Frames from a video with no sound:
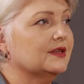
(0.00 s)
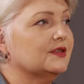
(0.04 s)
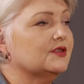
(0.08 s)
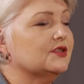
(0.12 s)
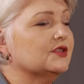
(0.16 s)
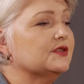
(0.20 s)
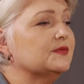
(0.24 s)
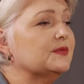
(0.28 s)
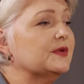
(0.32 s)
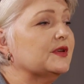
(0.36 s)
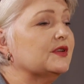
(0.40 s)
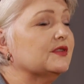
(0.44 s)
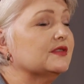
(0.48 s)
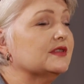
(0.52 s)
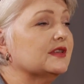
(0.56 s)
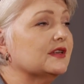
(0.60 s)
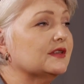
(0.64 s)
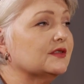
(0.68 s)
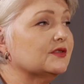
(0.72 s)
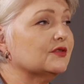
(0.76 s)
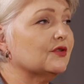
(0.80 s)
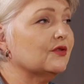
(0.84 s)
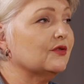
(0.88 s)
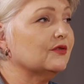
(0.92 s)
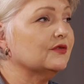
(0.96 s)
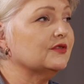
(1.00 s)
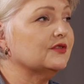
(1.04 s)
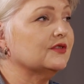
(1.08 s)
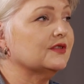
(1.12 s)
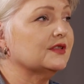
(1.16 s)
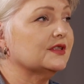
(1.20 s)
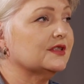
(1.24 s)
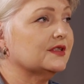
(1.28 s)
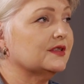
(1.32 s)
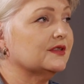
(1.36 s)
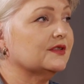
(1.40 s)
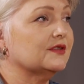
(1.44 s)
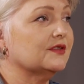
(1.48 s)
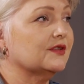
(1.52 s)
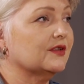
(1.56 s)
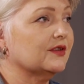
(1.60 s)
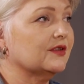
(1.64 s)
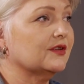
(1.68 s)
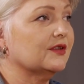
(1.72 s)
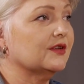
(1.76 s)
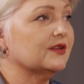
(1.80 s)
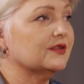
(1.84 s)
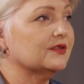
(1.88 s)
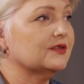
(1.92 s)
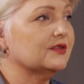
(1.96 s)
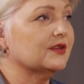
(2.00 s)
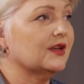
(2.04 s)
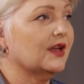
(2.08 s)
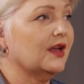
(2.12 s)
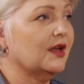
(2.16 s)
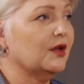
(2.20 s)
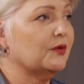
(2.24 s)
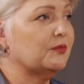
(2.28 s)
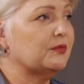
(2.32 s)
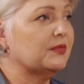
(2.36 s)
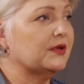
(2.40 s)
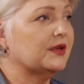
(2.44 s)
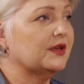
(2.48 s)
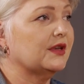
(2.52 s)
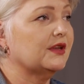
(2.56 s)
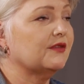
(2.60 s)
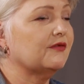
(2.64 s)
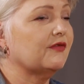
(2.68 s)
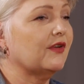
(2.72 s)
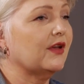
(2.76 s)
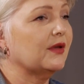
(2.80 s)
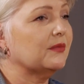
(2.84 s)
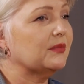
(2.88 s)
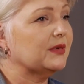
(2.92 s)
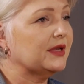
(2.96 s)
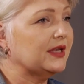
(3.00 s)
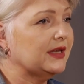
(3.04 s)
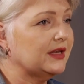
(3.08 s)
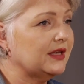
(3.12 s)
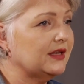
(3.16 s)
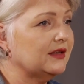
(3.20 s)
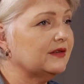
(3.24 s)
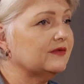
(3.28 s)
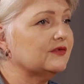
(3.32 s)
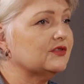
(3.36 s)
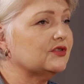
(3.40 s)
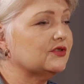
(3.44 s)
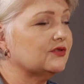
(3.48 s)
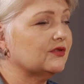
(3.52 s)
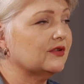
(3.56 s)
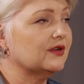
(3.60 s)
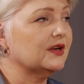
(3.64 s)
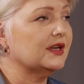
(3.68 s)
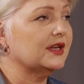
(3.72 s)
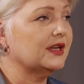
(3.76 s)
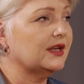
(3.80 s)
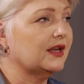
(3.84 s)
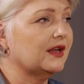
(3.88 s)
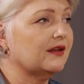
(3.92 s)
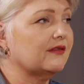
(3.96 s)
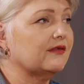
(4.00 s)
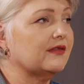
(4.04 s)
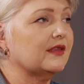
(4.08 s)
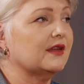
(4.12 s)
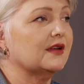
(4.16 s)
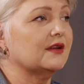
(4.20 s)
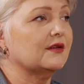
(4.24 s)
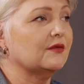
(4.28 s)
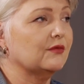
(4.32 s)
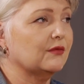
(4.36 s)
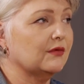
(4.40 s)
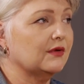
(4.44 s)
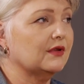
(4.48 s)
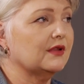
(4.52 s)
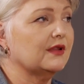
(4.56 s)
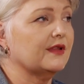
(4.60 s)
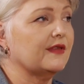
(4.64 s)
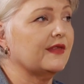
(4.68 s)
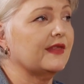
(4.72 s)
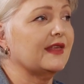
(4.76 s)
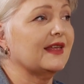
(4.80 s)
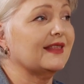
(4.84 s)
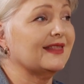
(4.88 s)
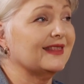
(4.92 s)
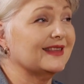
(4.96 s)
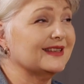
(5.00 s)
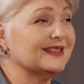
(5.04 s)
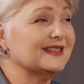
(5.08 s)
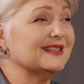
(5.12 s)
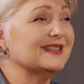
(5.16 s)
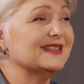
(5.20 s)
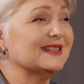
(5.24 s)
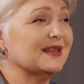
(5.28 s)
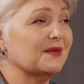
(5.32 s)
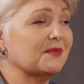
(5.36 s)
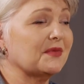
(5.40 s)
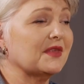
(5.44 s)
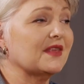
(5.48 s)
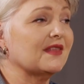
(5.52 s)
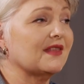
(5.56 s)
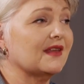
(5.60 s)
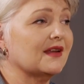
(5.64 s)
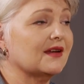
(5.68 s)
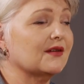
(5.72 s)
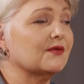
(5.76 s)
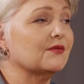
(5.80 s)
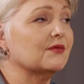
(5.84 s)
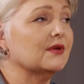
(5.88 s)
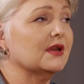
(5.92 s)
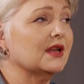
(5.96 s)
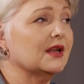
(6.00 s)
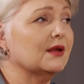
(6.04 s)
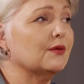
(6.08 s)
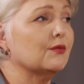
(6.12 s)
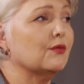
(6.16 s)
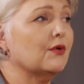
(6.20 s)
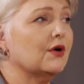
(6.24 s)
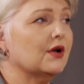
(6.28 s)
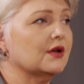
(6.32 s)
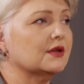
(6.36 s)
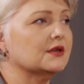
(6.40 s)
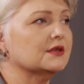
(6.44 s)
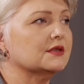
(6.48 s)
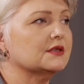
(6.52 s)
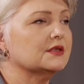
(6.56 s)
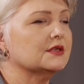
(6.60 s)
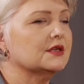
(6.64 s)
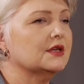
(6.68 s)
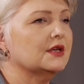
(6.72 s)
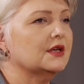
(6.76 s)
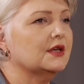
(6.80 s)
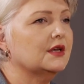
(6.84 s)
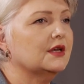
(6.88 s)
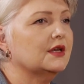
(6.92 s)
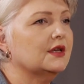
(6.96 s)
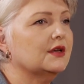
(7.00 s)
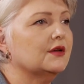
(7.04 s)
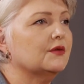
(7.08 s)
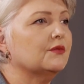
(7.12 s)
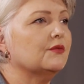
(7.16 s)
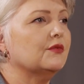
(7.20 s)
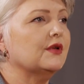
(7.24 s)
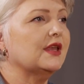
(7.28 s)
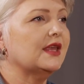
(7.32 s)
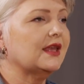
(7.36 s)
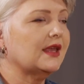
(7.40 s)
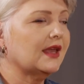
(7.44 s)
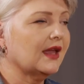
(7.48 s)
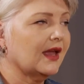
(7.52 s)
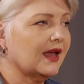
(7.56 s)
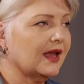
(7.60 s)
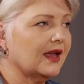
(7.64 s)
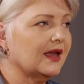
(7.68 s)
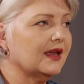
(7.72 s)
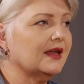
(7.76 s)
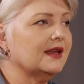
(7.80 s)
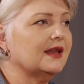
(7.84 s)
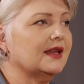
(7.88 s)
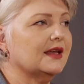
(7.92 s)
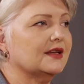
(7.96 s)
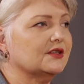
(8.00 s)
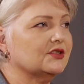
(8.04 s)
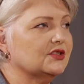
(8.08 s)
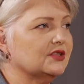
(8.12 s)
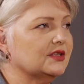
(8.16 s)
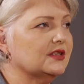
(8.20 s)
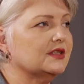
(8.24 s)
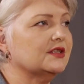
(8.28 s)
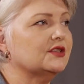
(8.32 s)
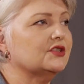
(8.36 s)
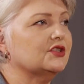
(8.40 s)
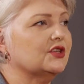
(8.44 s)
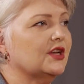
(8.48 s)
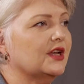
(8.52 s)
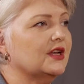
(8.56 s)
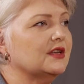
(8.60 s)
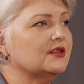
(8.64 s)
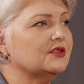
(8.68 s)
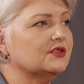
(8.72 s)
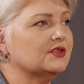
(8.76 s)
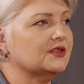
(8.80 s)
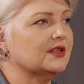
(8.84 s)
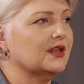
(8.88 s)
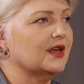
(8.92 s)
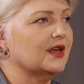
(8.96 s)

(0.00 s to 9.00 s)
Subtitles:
Just because I told you this is not going to happen, if I believe strongly enough that it will and that this is something that I really want, we can actually change